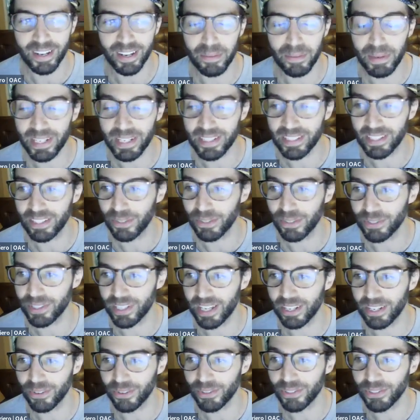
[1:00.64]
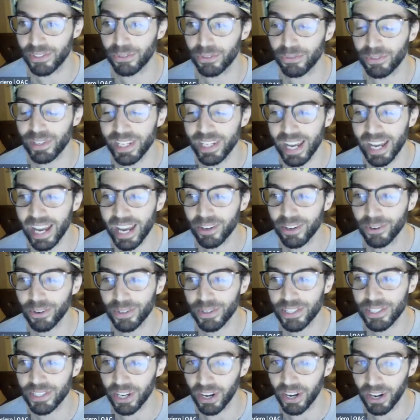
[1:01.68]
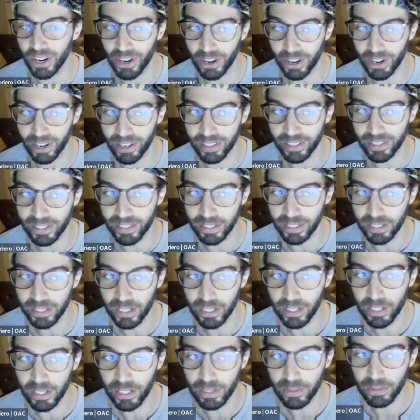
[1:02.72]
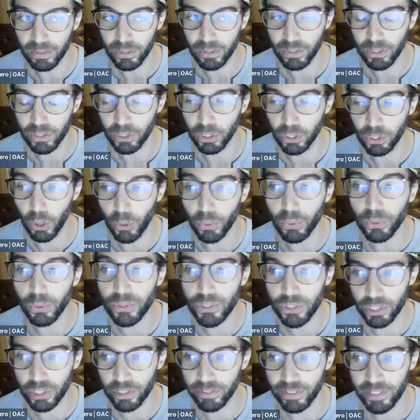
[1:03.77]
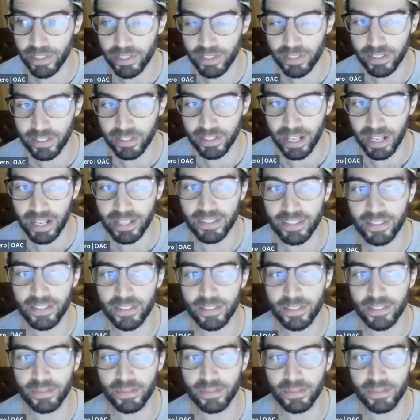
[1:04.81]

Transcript: based on those categories. The 3 categories are local service, that's